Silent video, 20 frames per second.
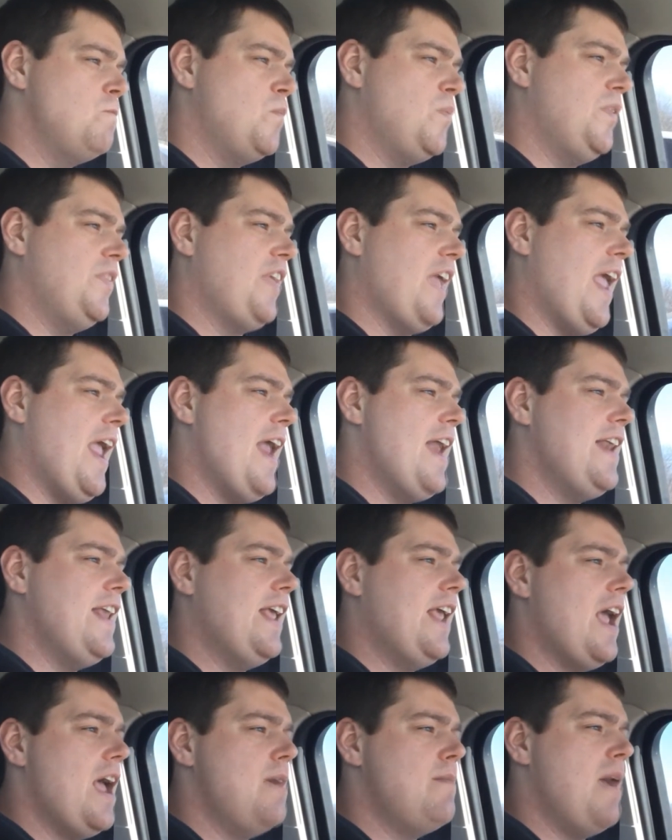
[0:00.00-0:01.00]
With the
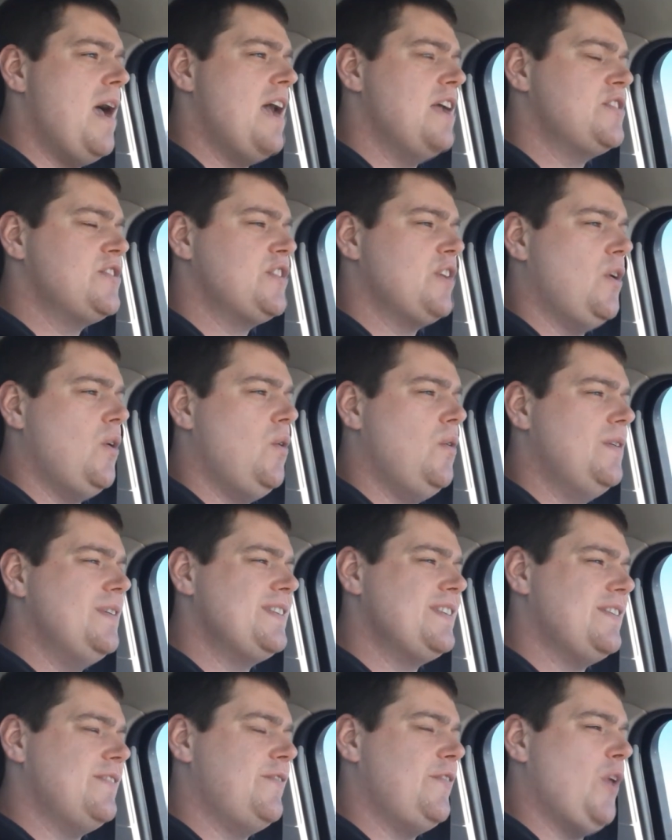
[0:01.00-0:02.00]
handicap match, though,
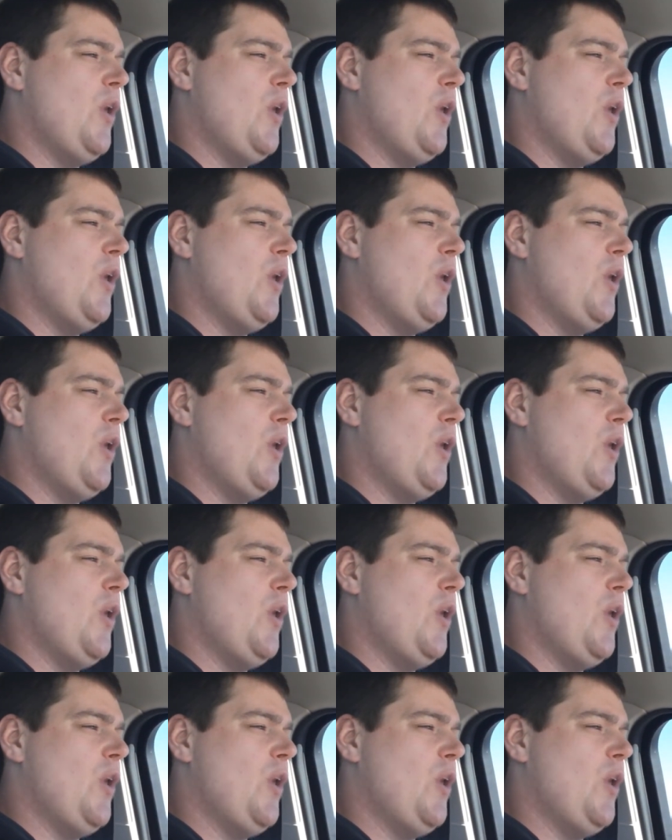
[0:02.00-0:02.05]
is a